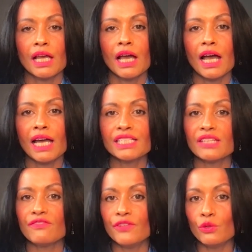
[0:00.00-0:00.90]
And in
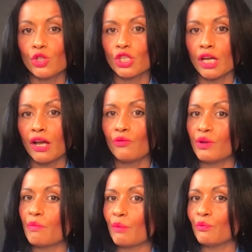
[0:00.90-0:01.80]
future,
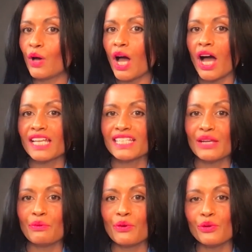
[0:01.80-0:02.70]
remember, I said
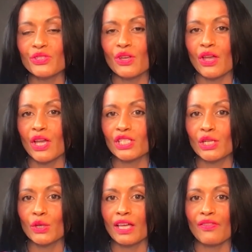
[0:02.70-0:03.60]
we're also going to
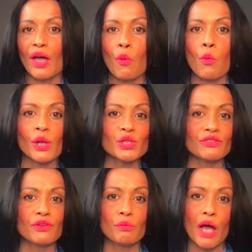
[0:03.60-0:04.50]
look at that
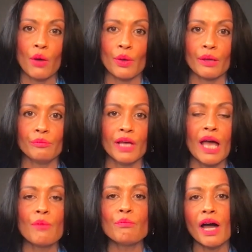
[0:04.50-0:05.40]
wonderful poem,
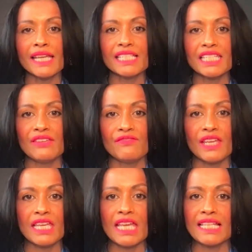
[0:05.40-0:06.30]
My
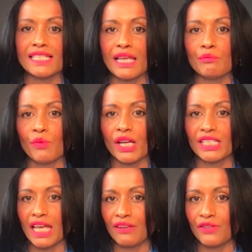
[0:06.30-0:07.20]
TV is Sent by
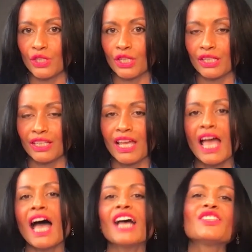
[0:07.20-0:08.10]
Television.
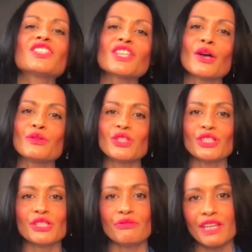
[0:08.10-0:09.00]
And so, just
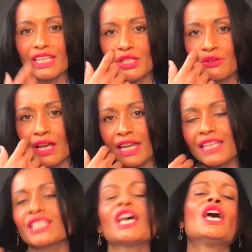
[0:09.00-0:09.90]
to reiterate,
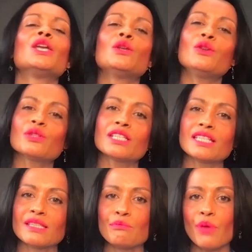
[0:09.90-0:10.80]
you looked at
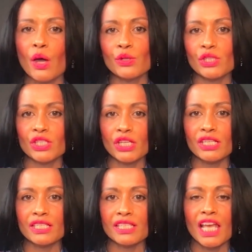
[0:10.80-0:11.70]
some
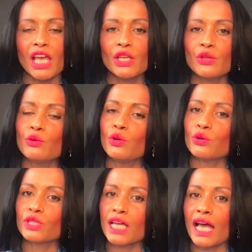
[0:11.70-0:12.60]
posters, you
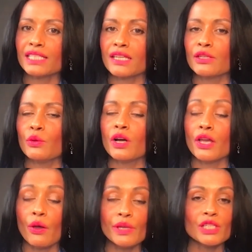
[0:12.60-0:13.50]
are
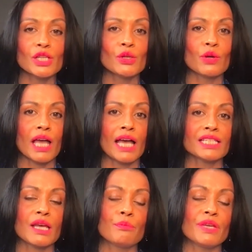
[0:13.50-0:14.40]
going to look at
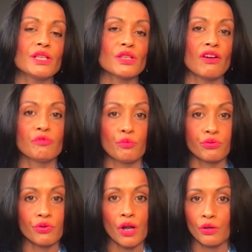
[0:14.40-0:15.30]
a piece of
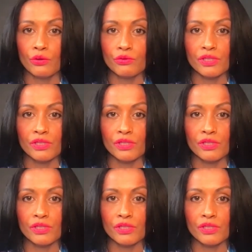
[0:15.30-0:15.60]
prose,